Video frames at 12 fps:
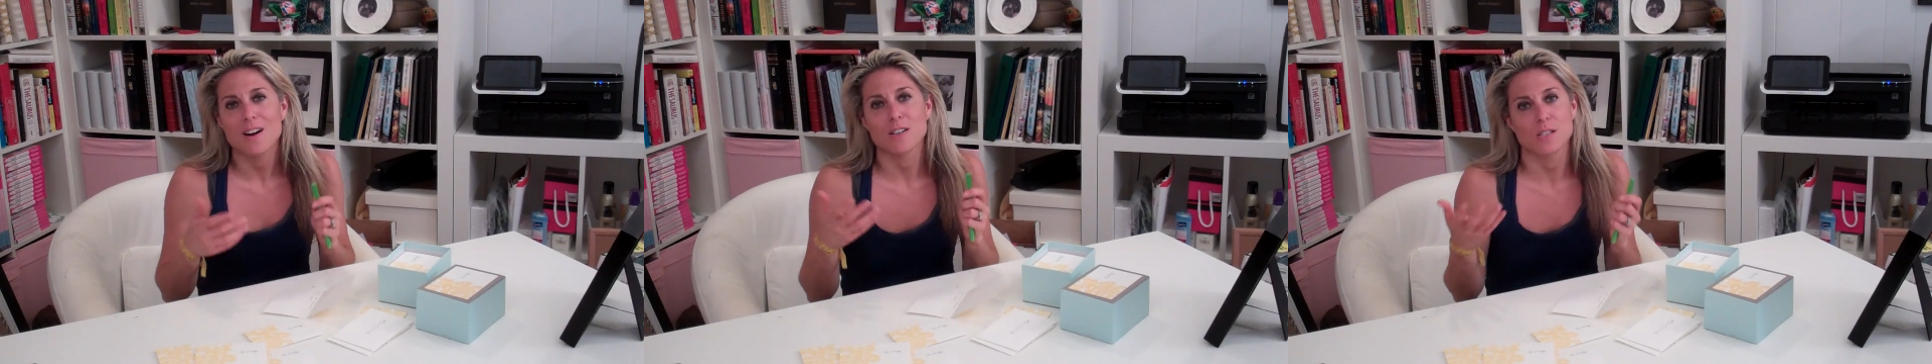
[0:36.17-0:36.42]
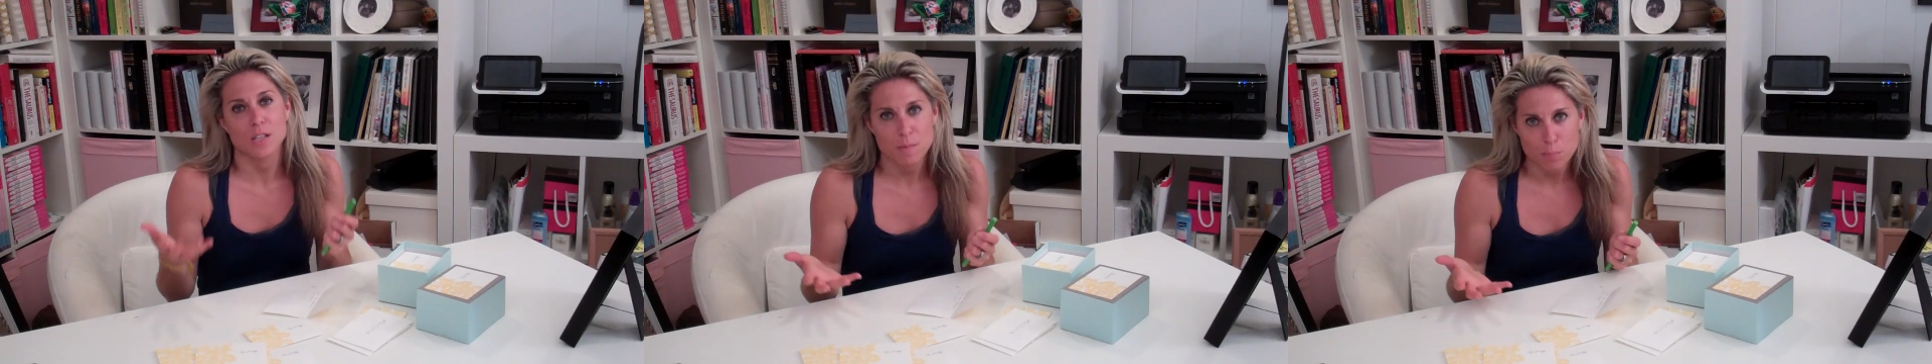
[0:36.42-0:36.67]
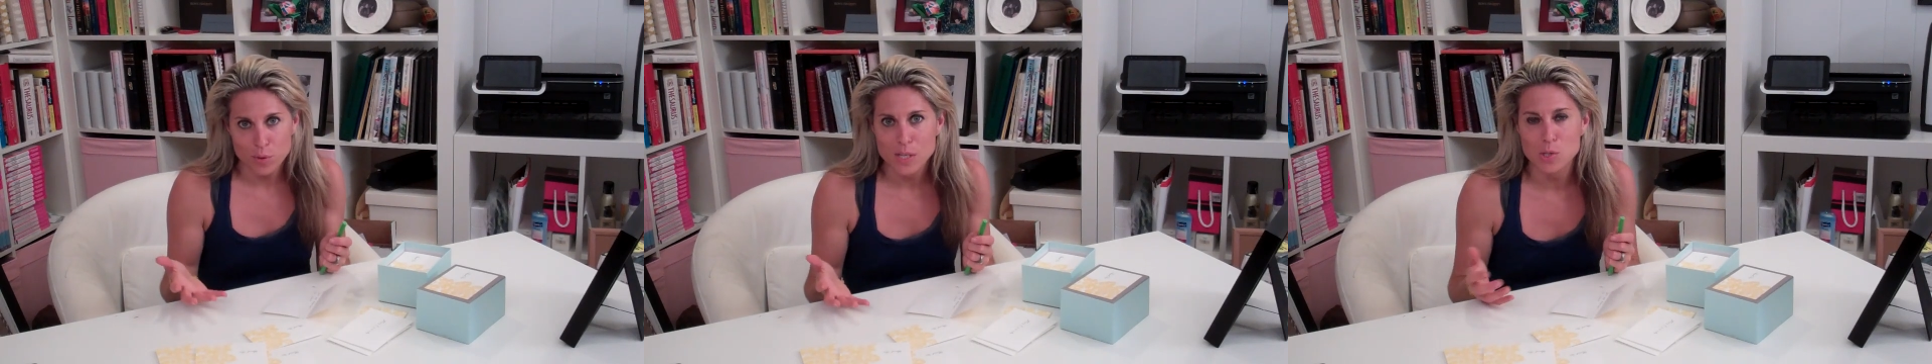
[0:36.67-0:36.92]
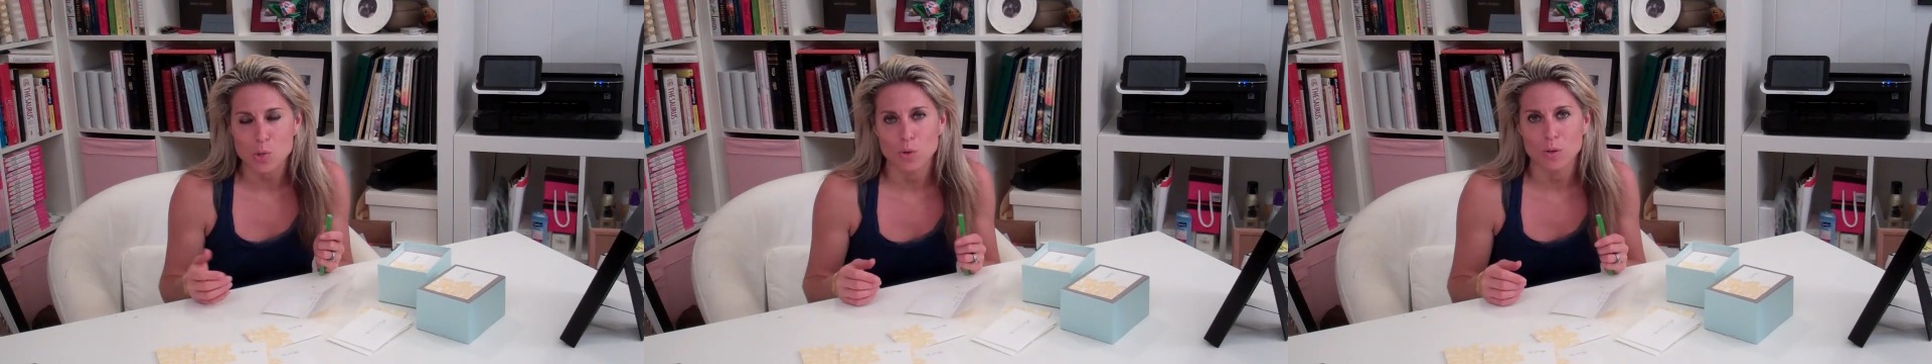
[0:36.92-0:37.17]
are still in
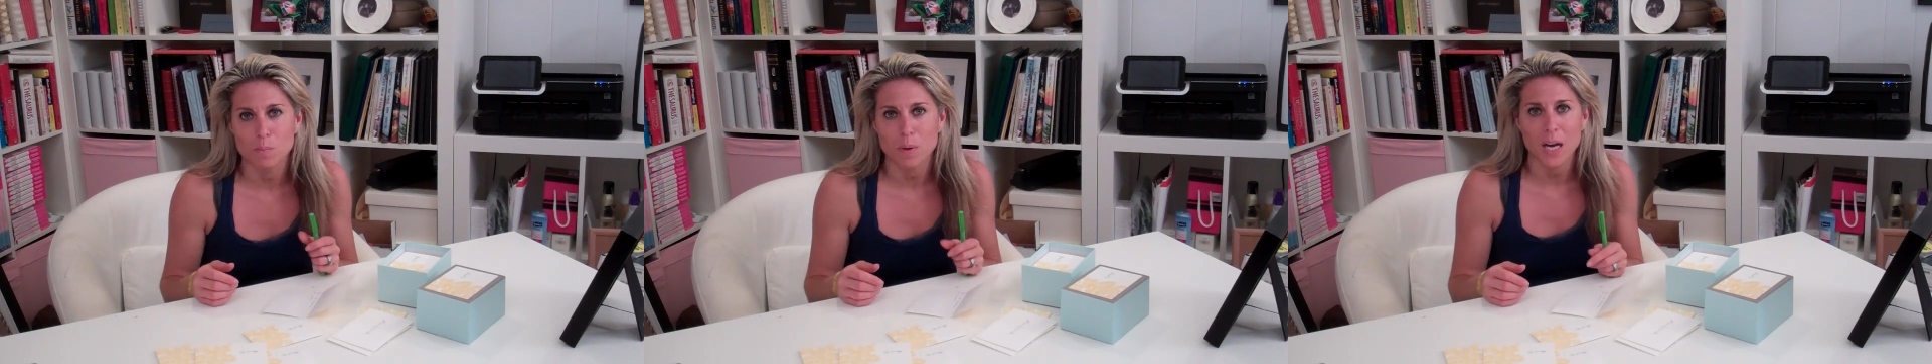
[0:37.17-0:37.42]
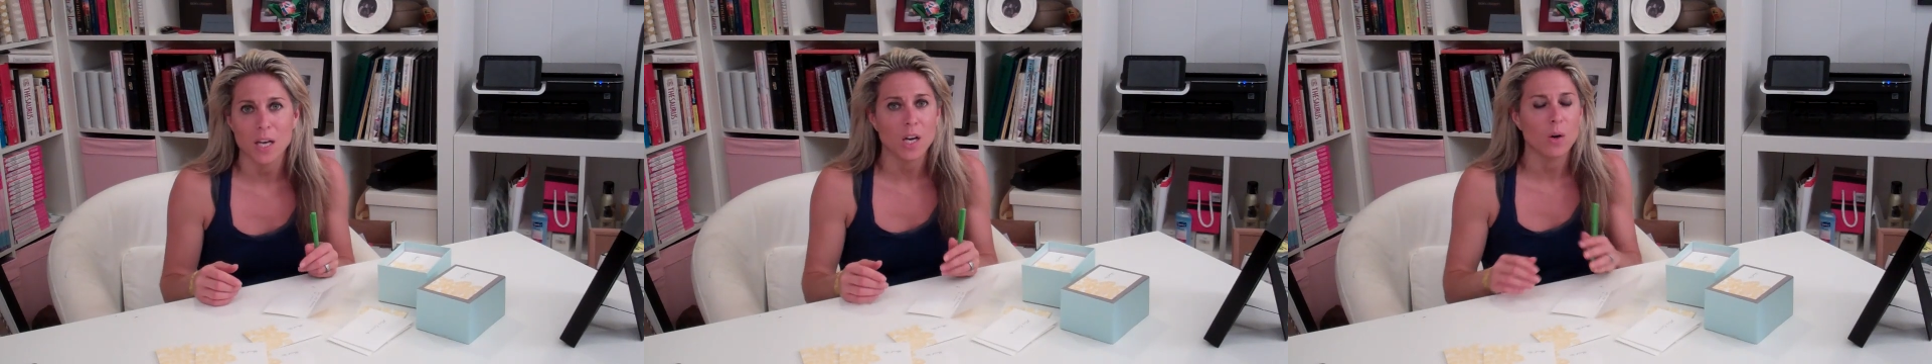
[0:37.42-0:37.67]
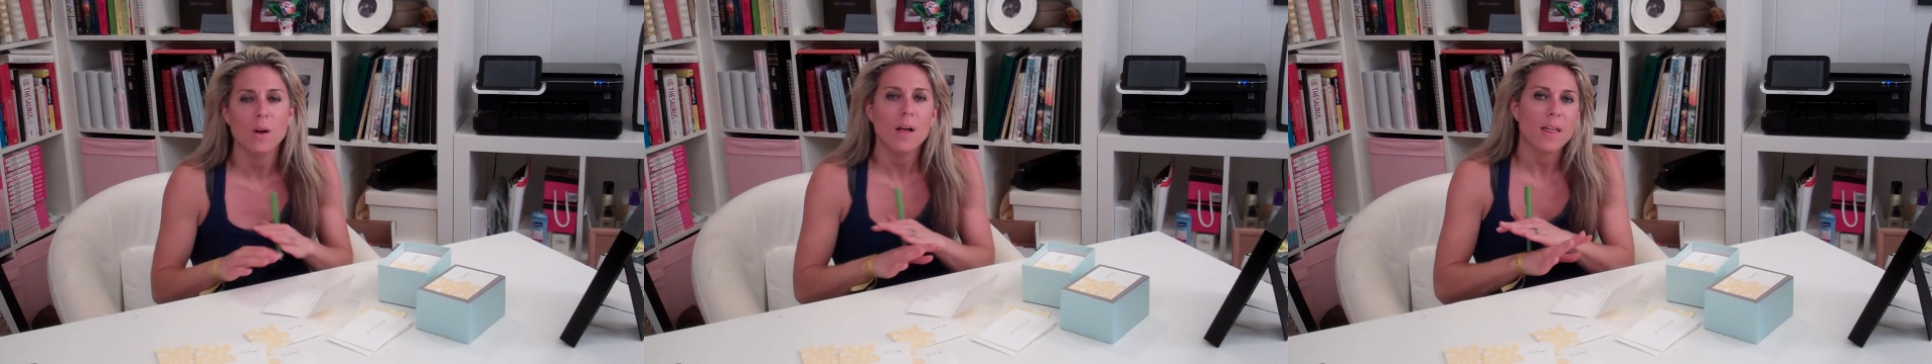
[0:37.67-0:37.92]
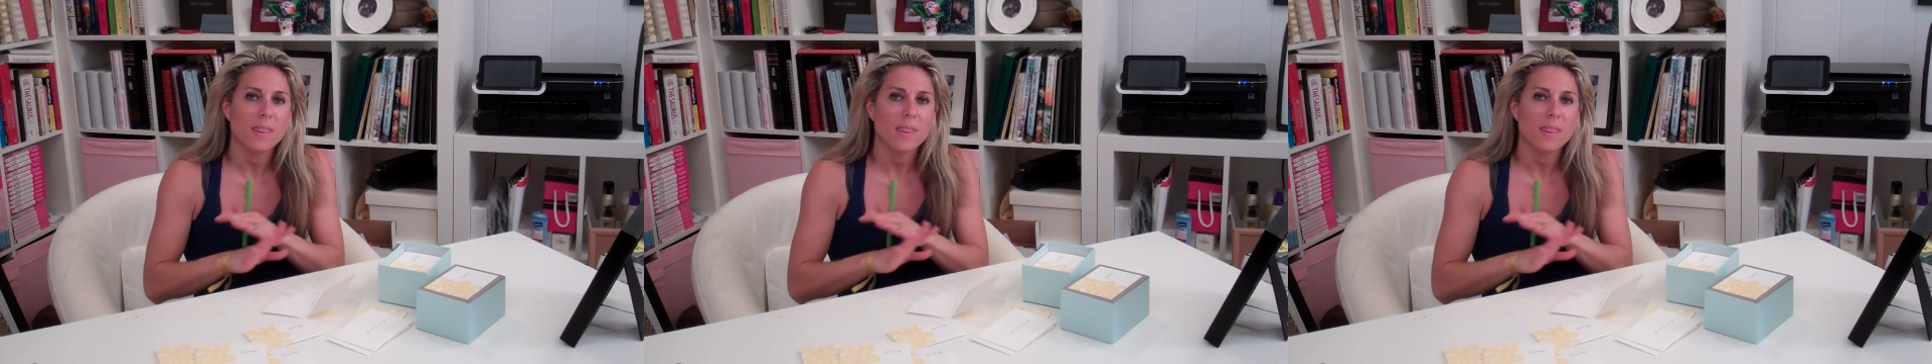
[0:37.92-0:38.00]
preschool, but you know,